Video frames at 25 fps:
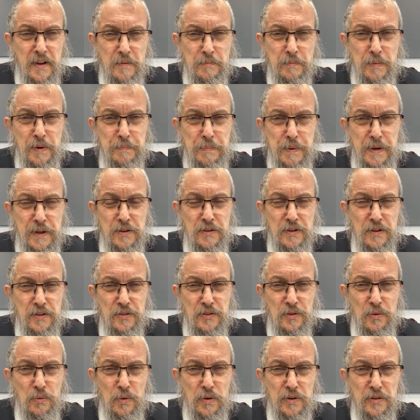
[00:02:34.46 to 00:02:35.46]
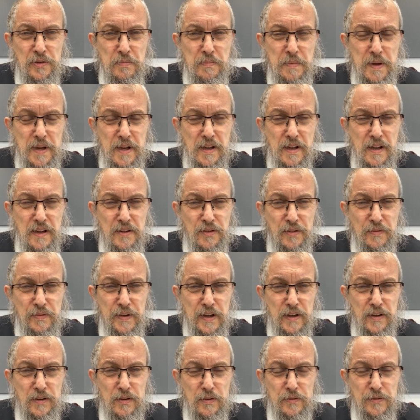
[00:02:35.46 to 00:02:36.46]
but bitterness towards me is a
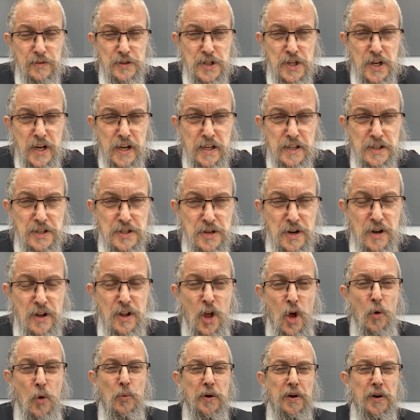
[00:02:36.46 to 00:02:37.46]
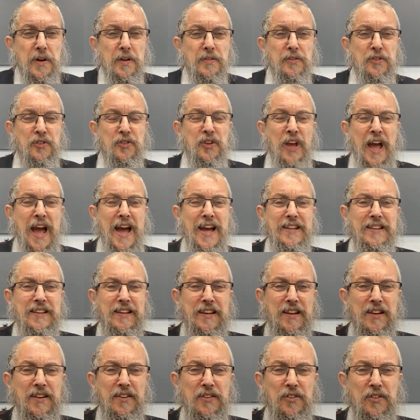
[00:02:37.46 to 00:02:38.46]
vehicle for change. Whereas
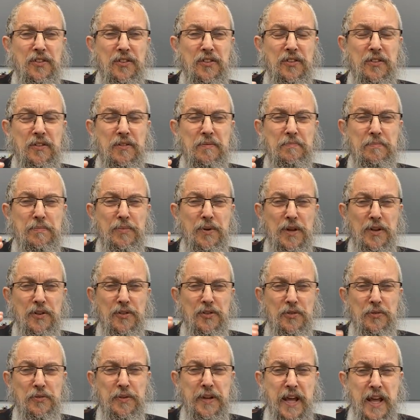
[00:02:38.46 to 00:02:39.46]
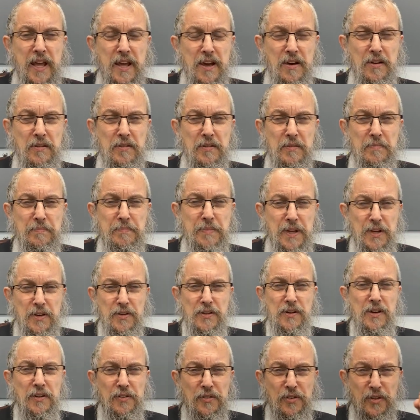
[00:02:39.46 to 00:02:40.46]
sadness brings you down,
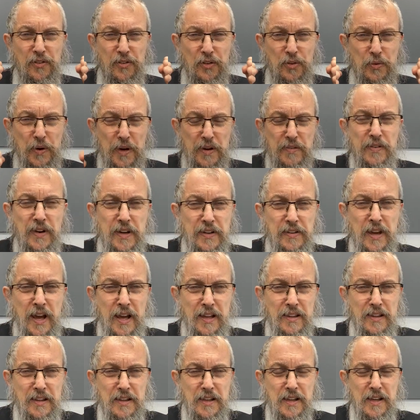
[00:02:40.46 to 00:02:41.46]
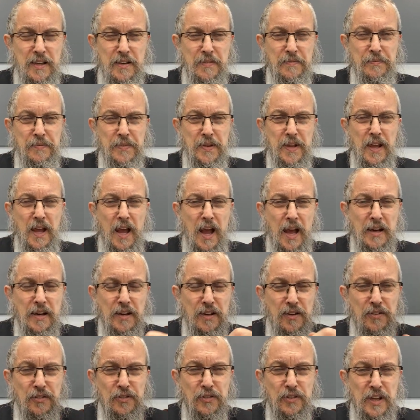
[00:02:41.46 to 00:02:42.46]
bitterness is great vitality and
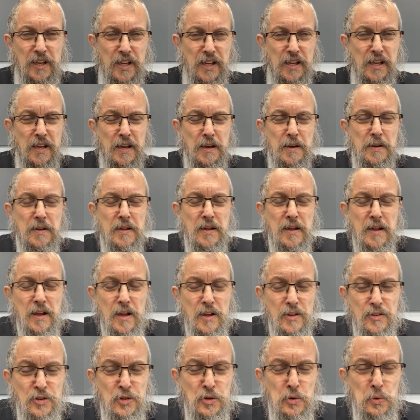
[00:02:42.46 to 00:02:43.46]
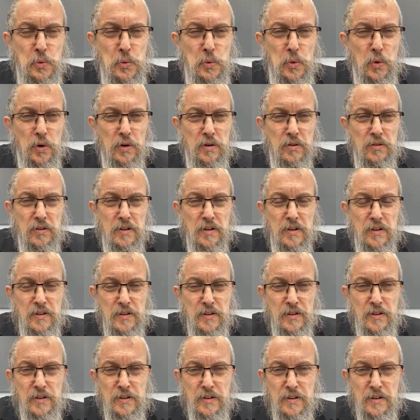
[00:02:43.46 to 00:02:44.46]
is the tool
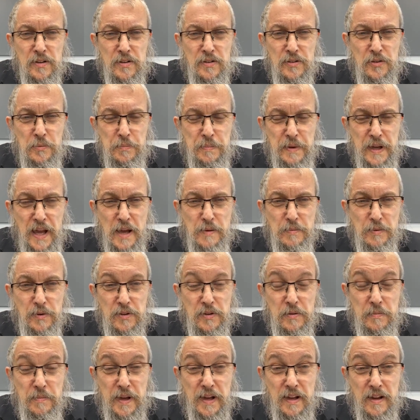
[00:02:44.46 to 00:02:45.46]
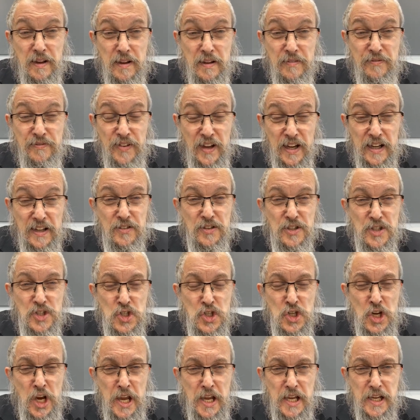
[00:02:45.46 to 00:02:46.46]
to be able to make, affect
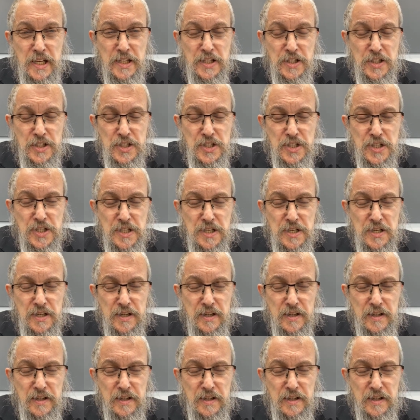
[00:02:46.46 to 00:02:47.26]
change.